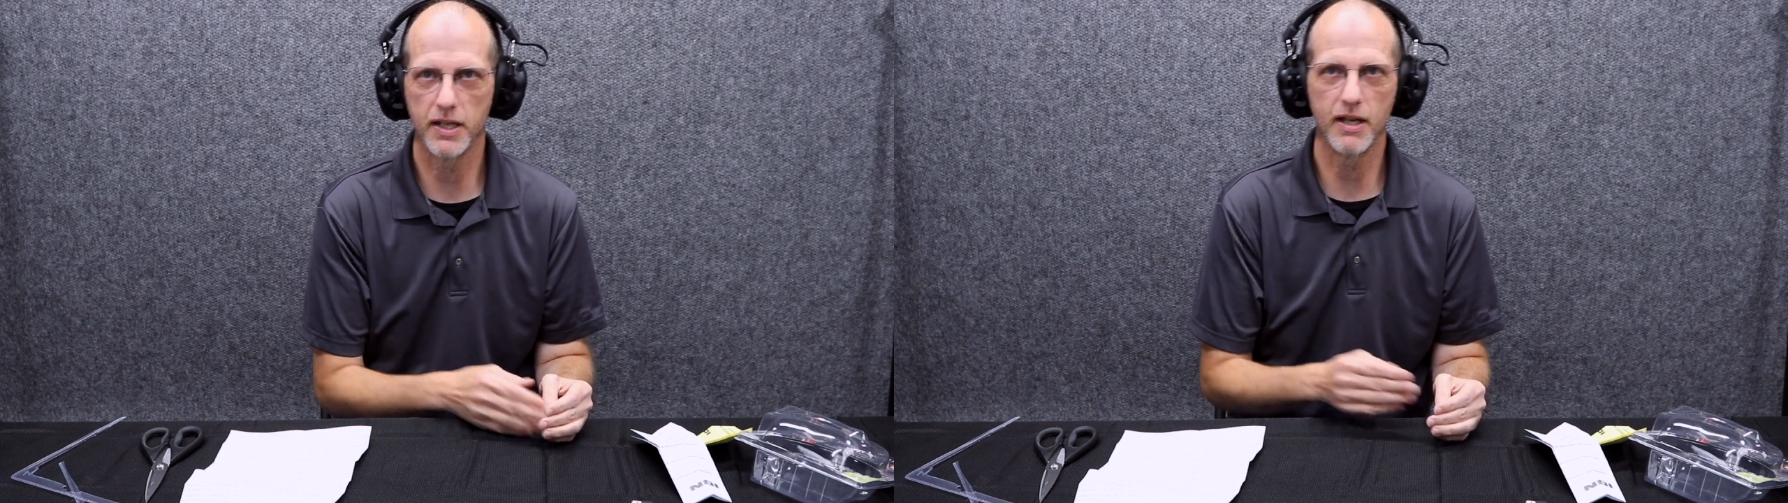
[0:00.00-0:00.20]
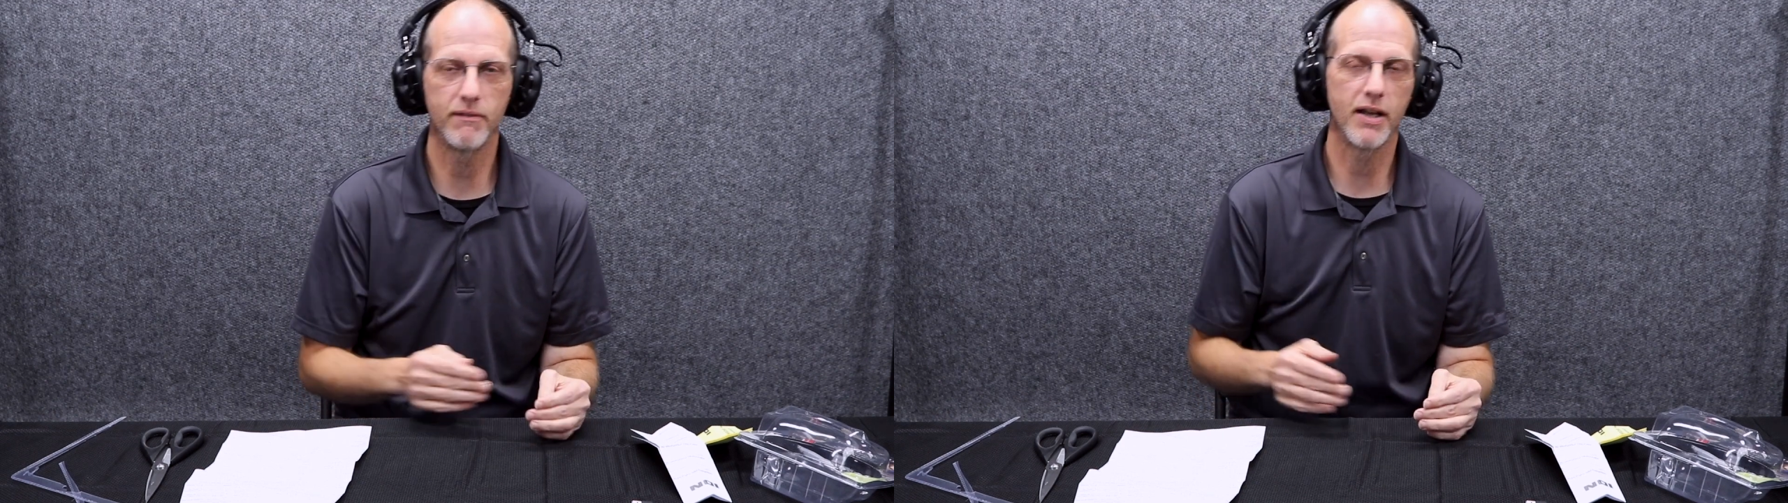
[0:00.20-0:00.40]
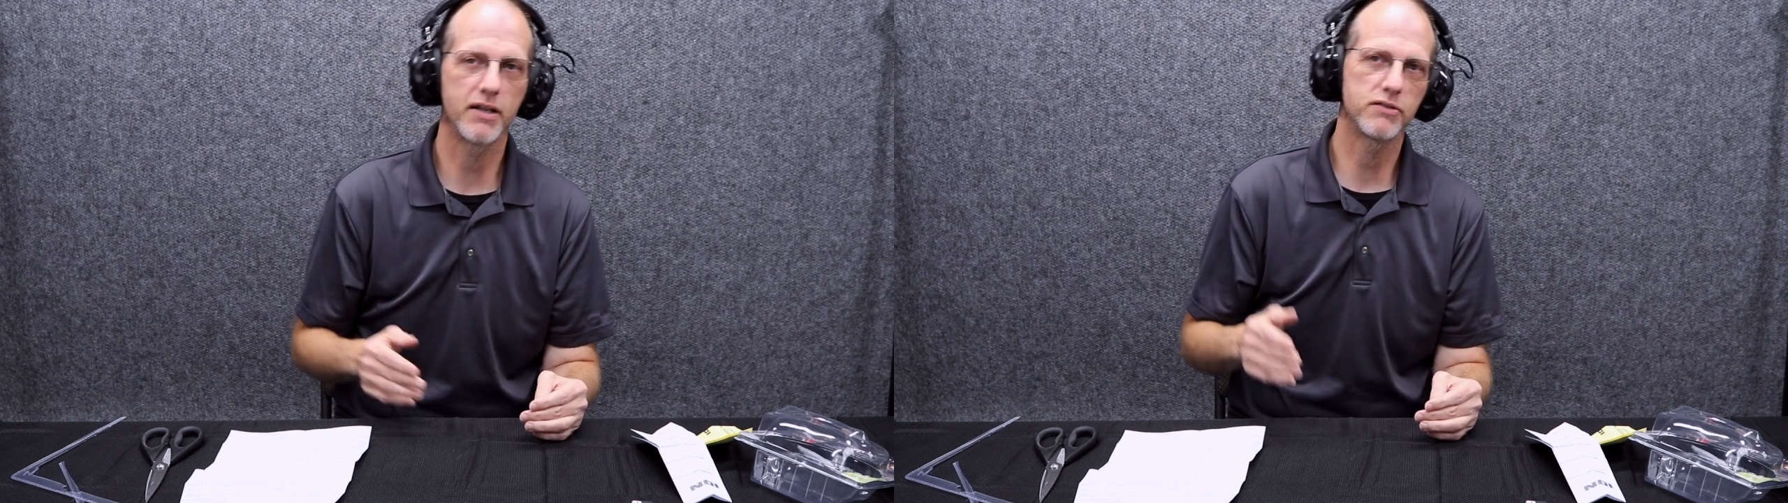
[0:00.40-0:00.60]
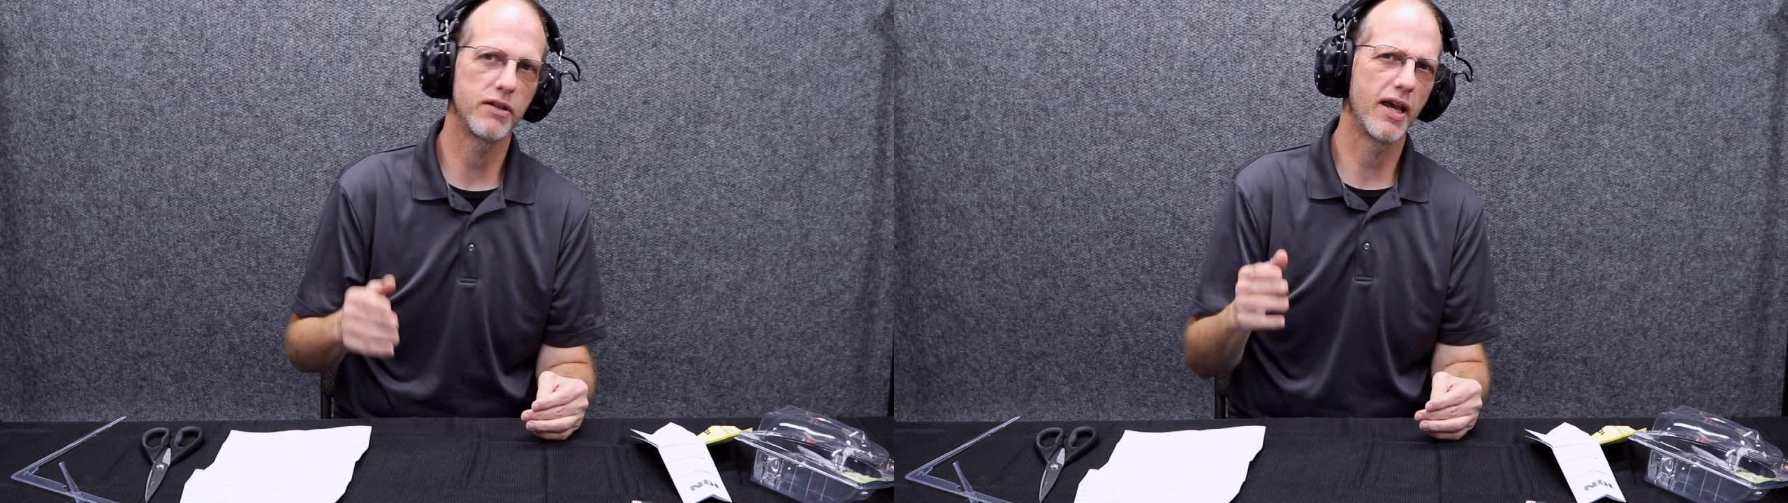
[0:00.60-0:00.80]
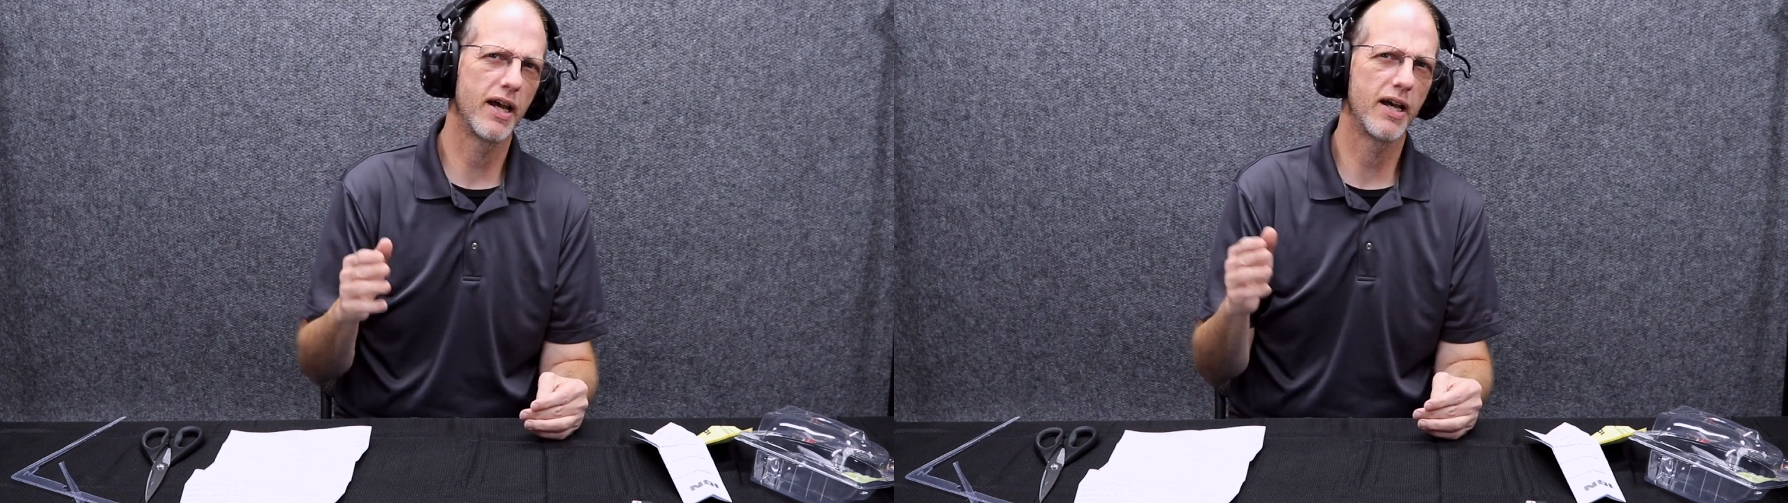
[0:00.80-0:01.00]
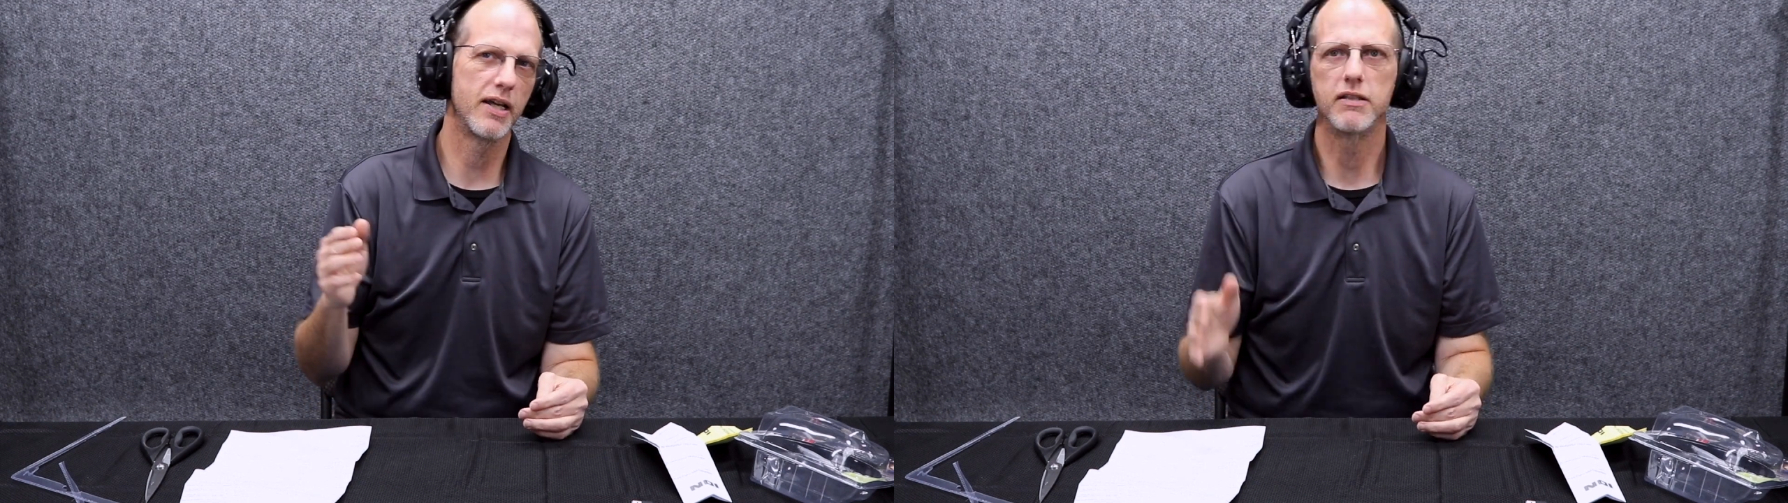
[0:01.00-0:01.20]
I've actually had